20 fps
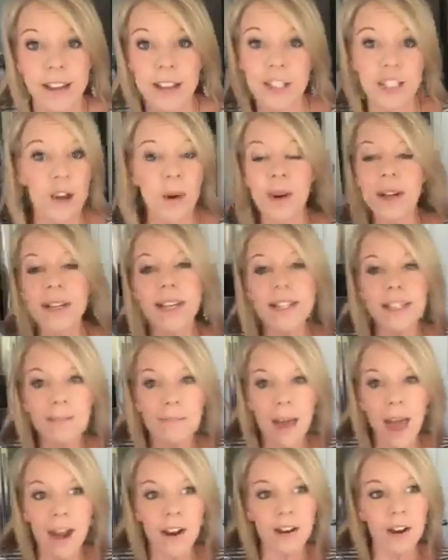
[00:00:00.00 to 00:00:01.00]
So it doesn't
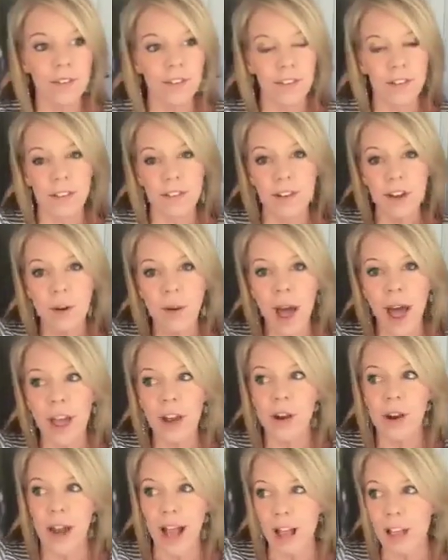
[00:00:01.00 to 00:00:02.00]
matter if you live in Ohio
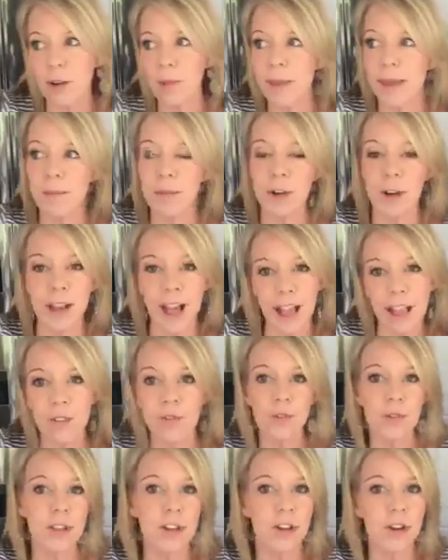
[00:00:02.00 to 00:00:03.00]
or Alabama or
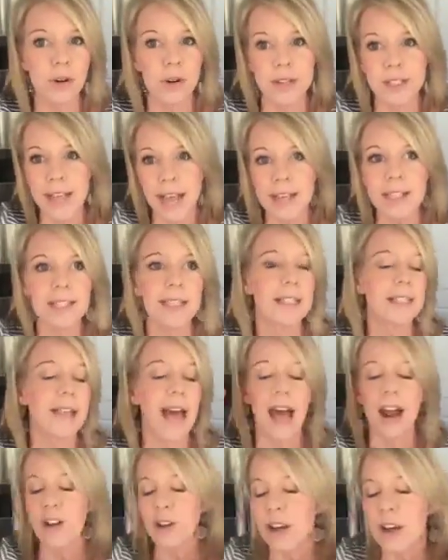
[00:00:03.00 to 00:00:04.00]
California or Texas,
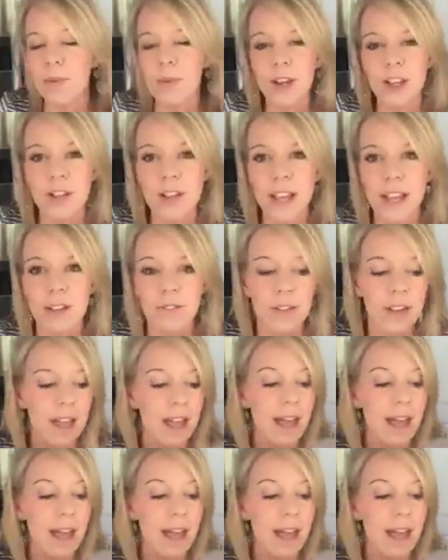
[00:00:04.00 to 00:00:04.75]
I don't care where you live,